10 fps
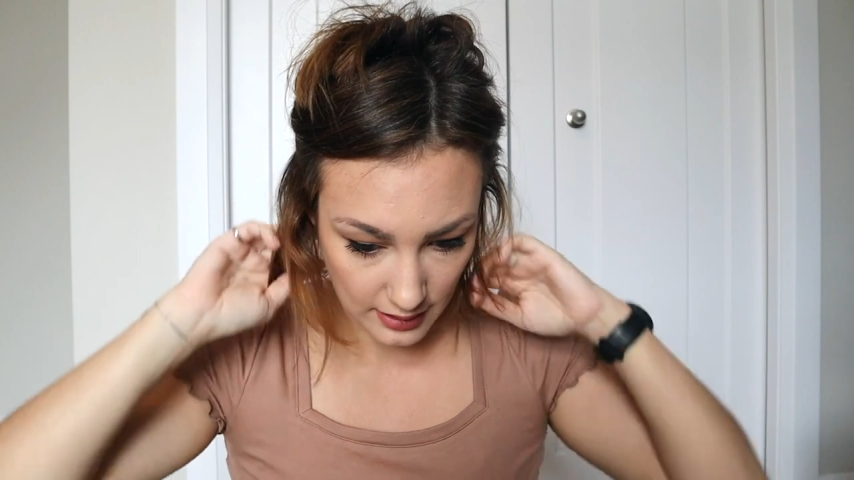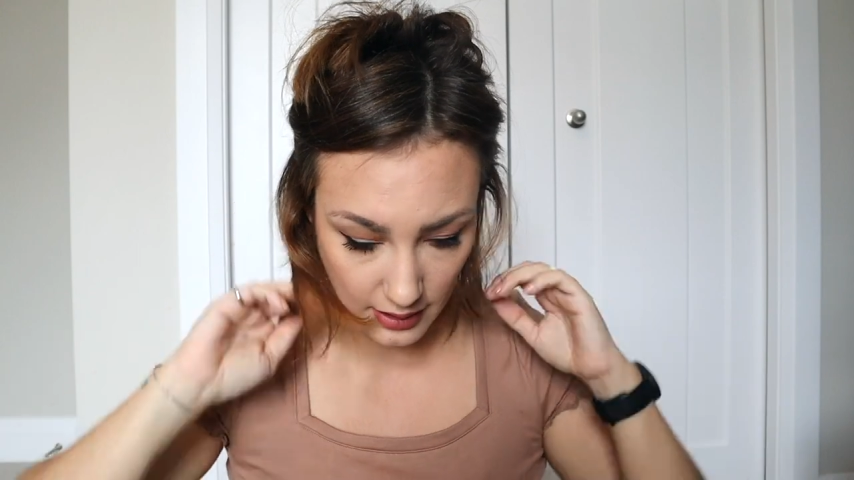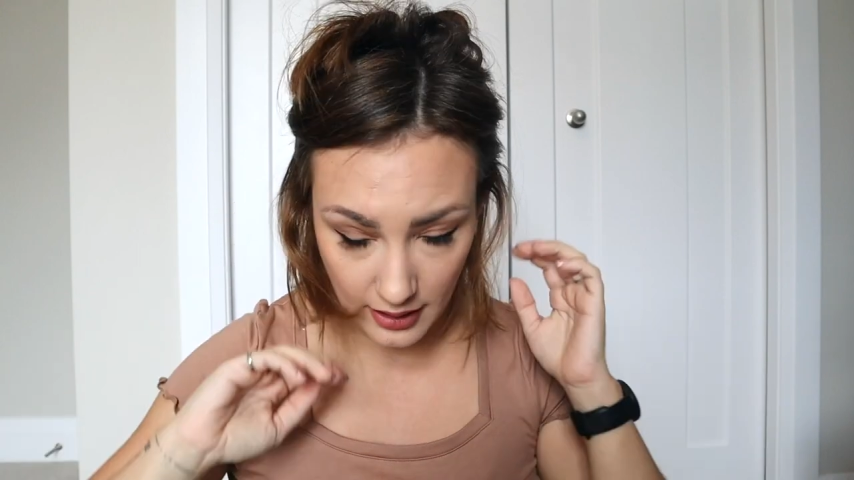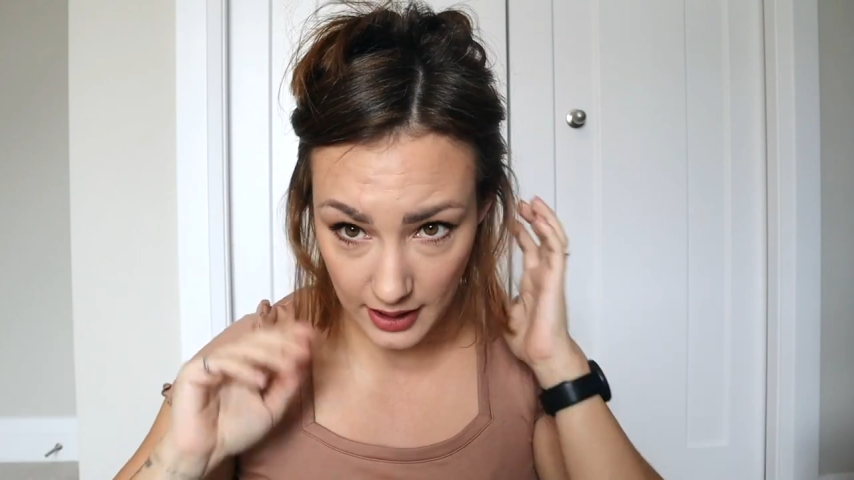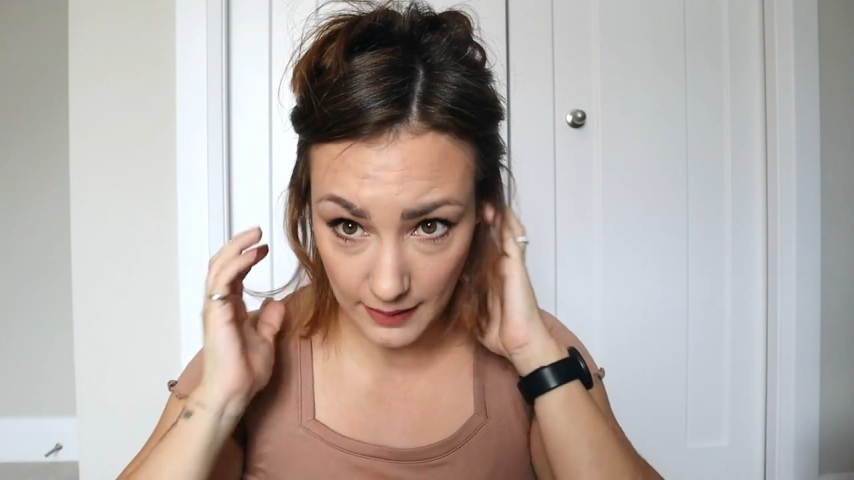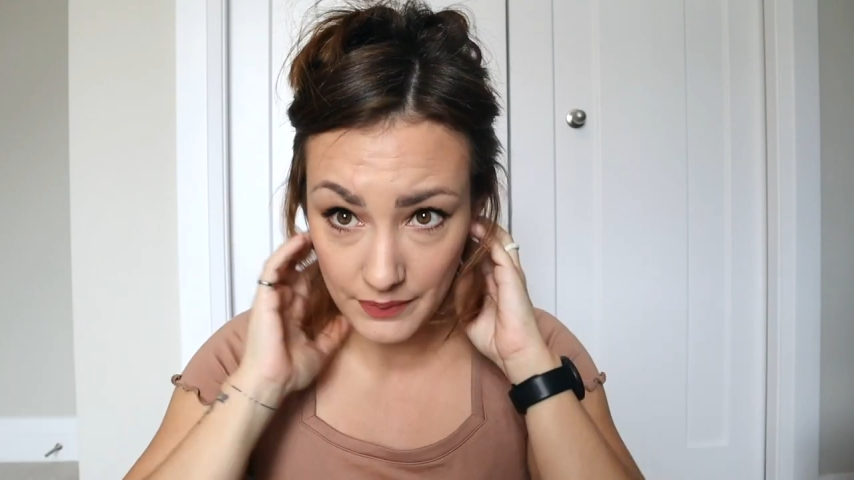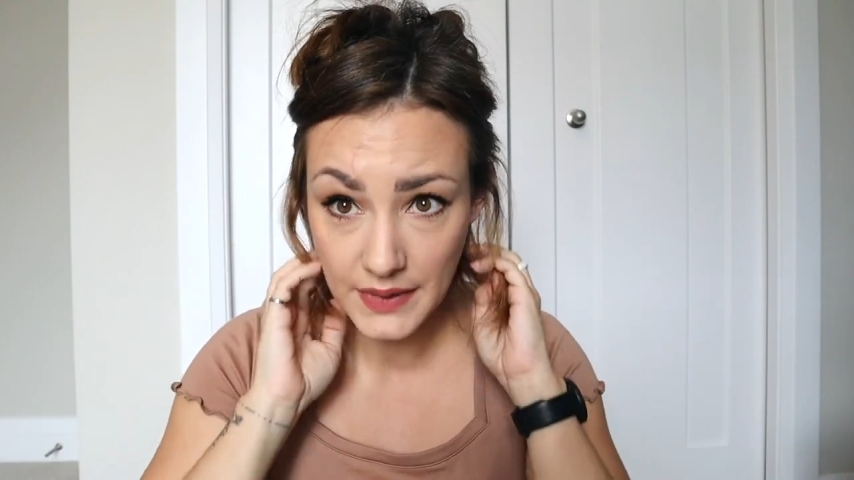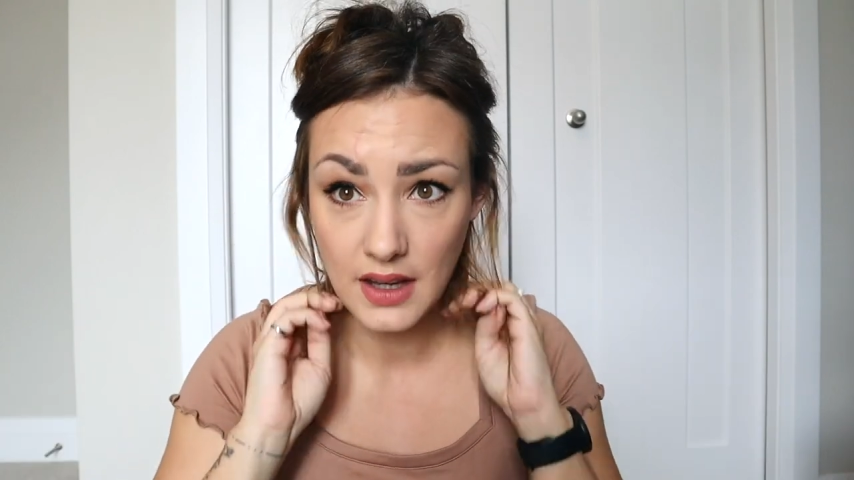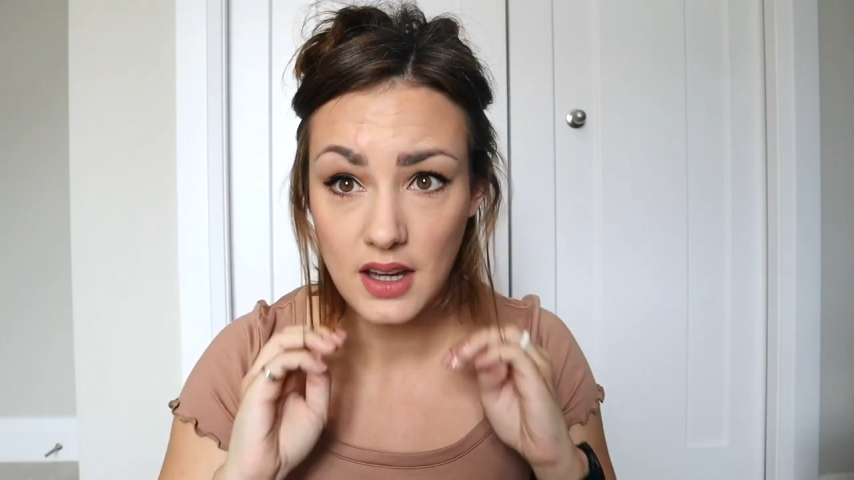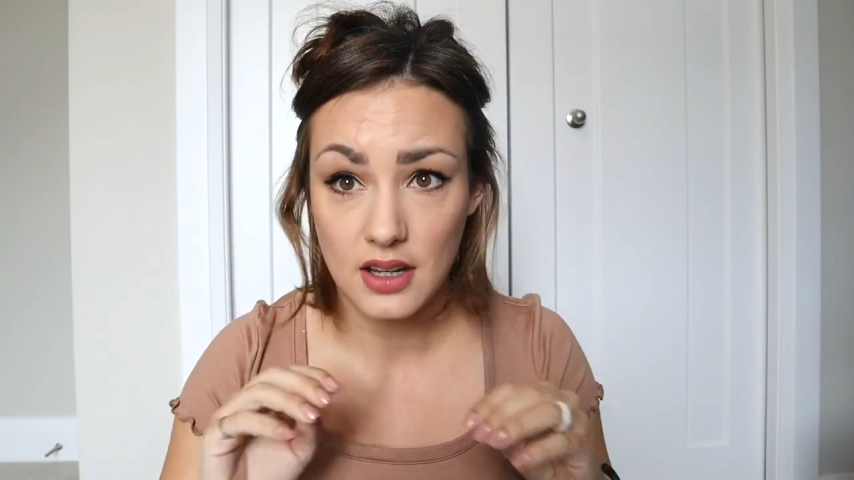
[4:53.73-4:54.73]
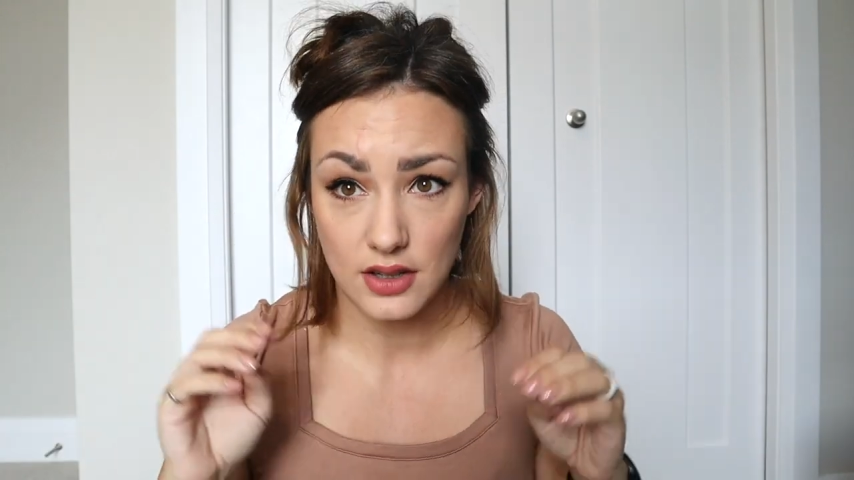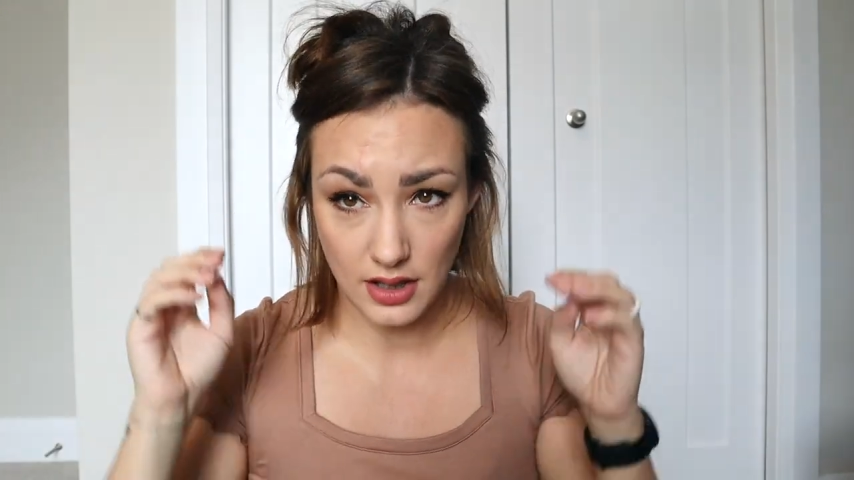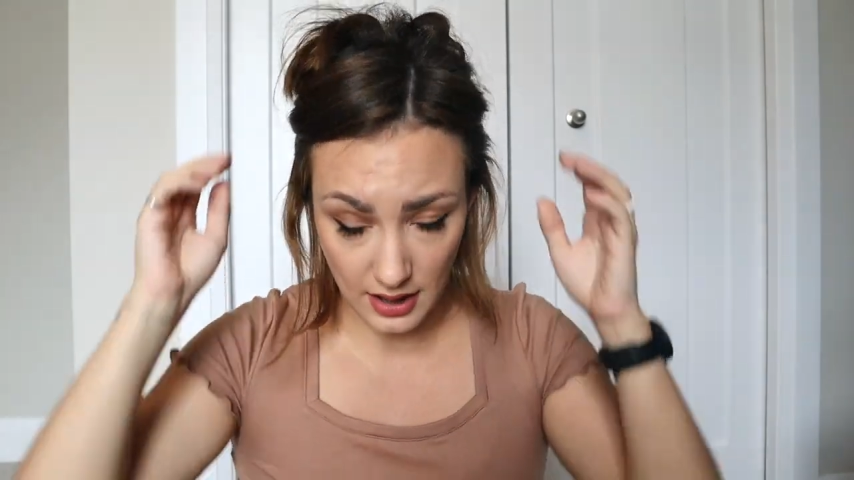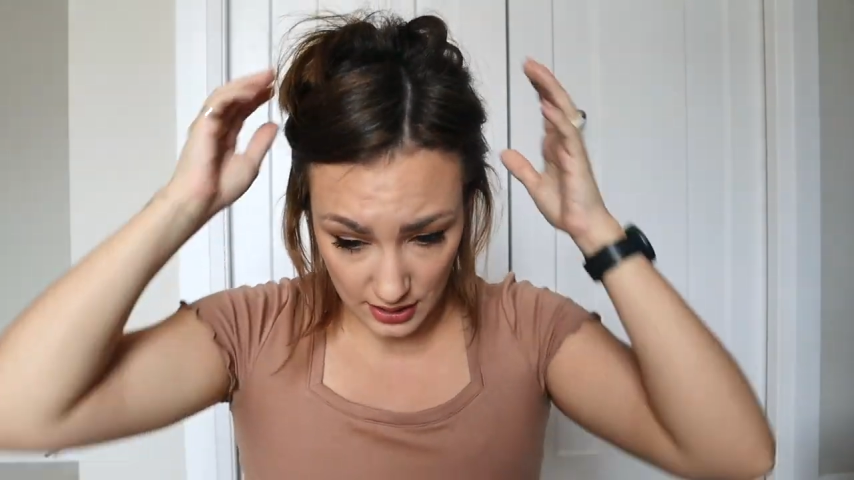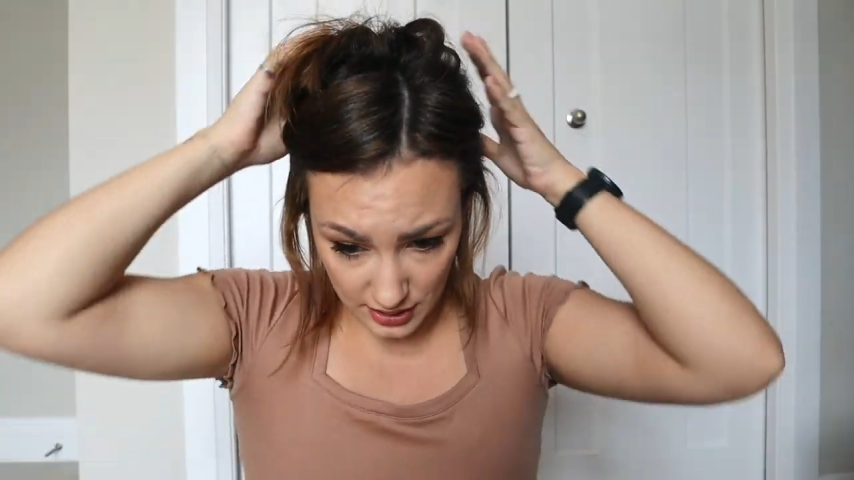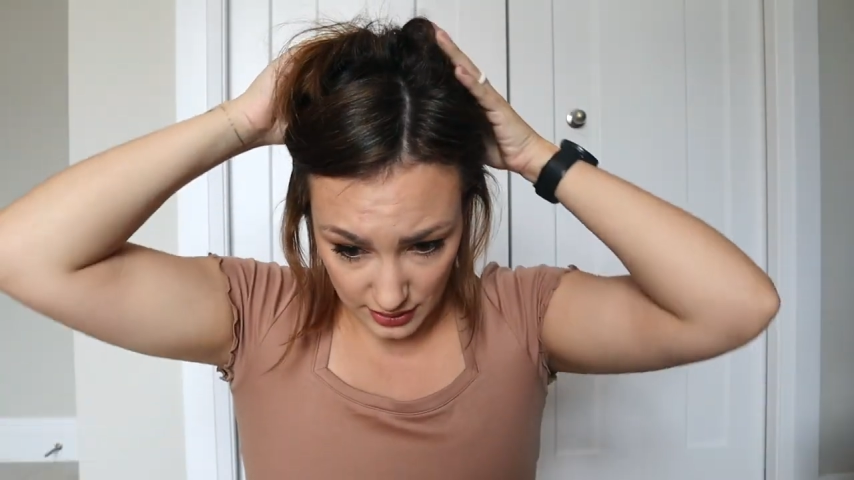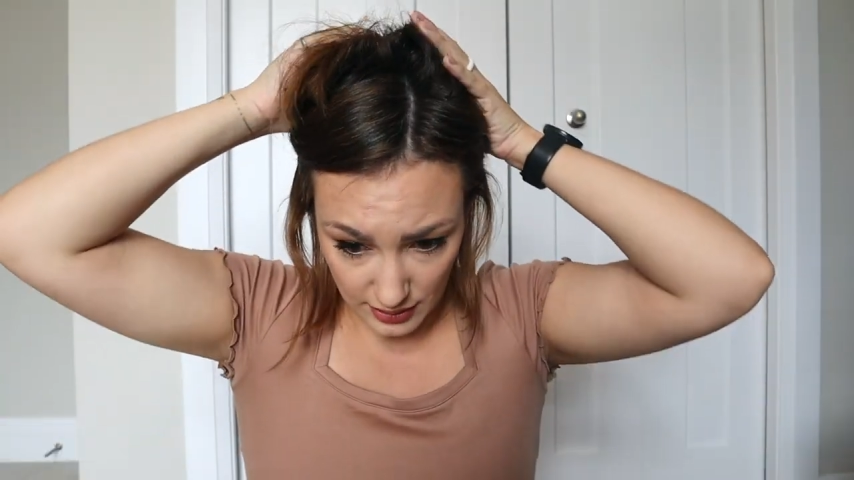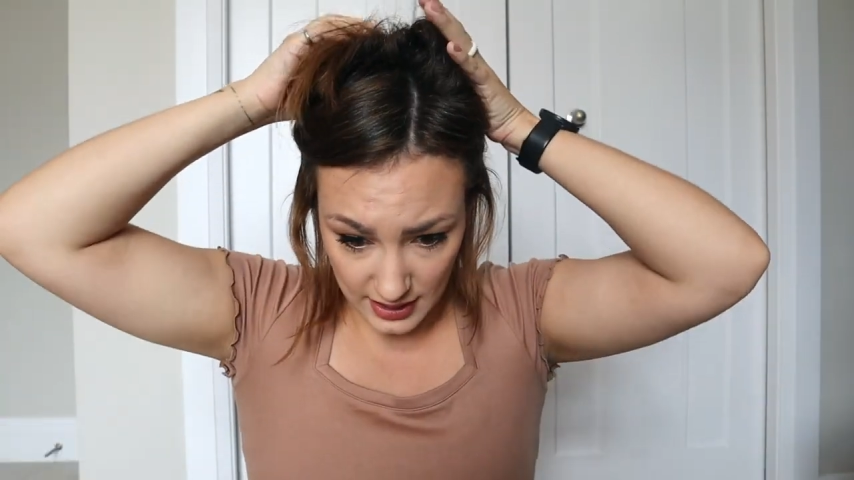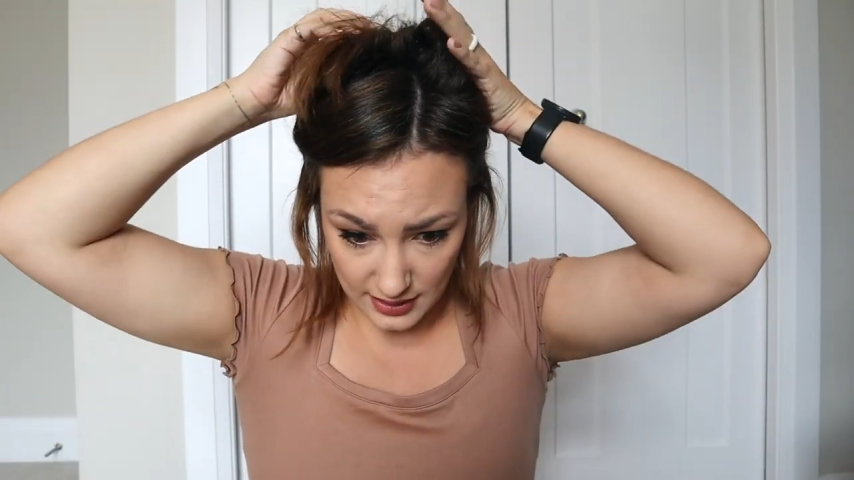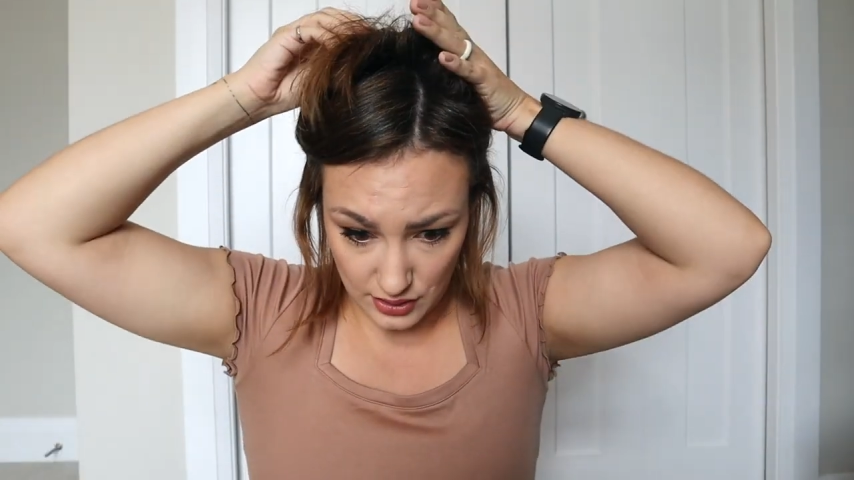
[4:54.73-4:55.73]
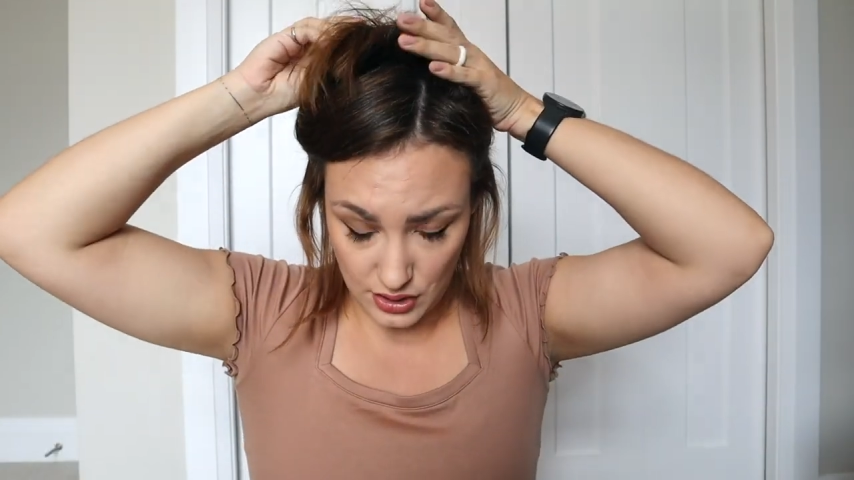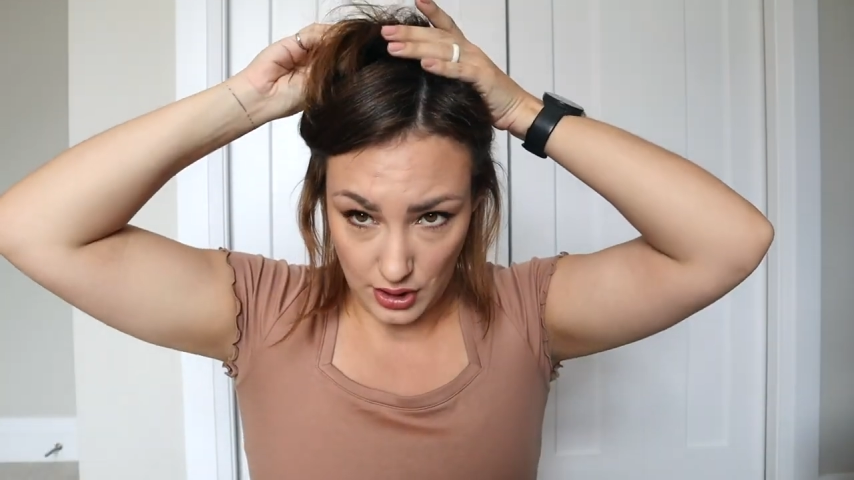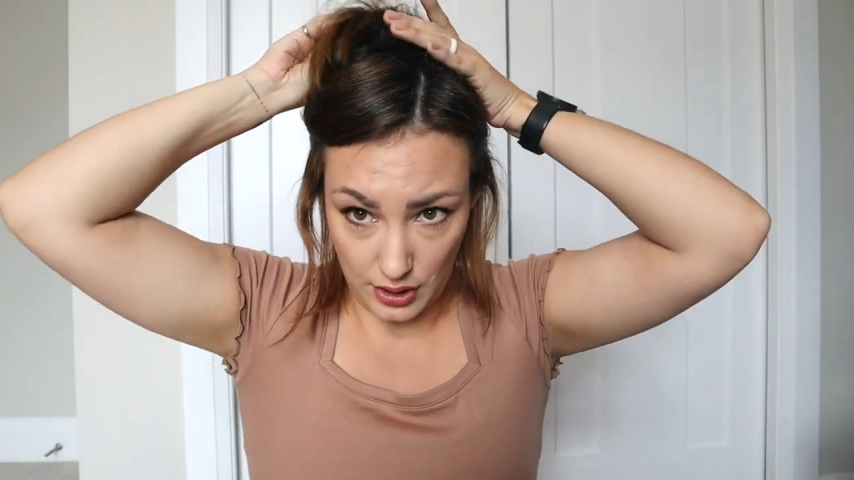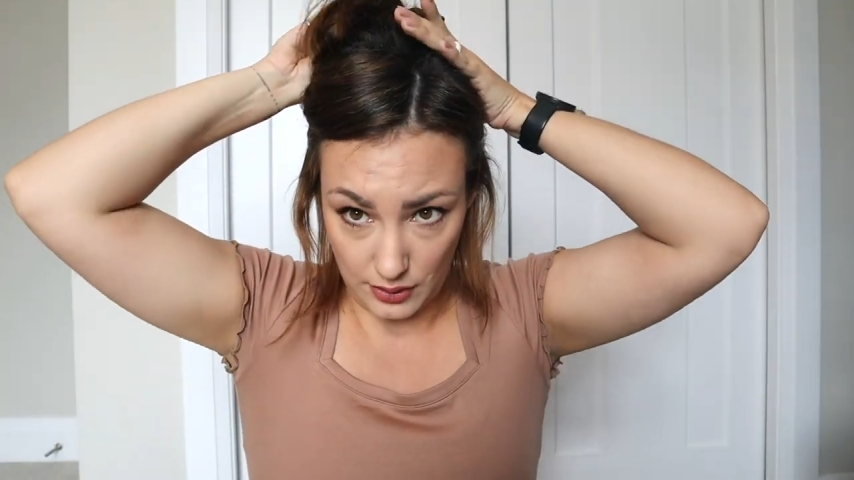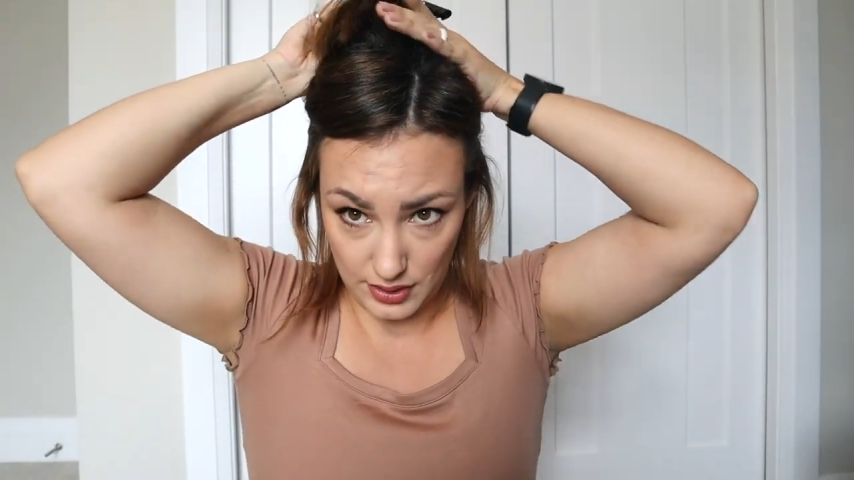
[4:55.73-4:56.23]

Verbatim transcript: All right. Uh, just so you guys know,